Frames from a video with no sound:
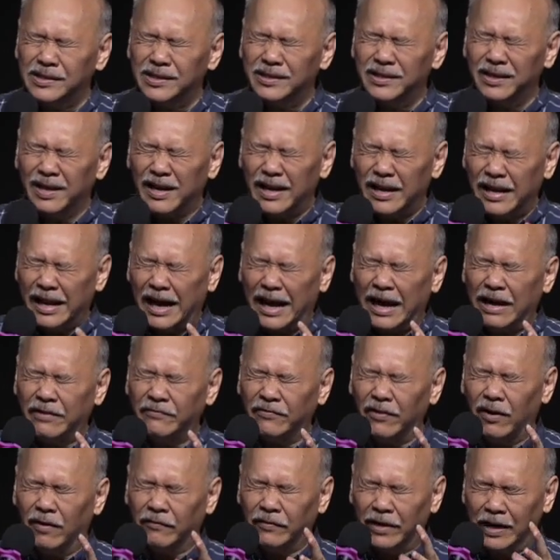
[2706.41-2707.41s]
the life
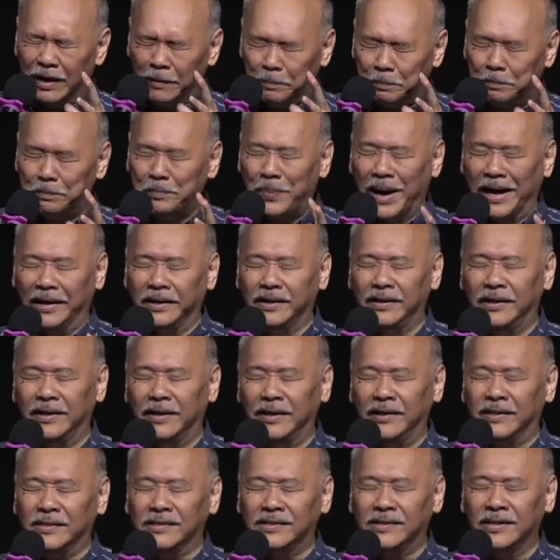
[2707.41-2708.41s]
of
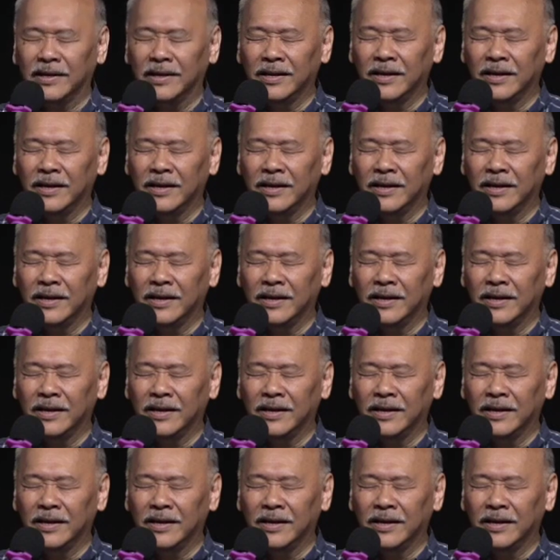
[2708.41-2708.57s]
abundance,